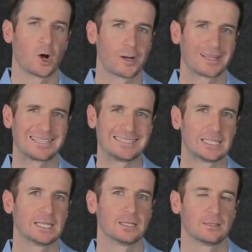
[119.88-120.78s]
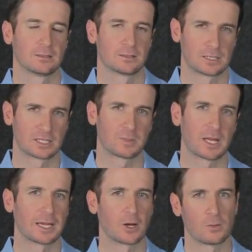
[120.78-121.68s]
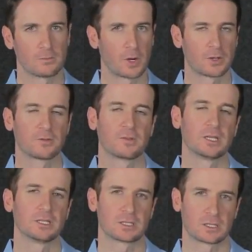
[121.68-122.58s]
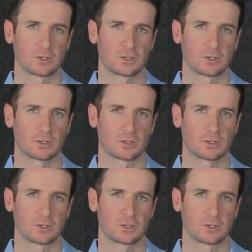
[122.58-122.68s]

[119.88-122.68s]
OLED display on both of these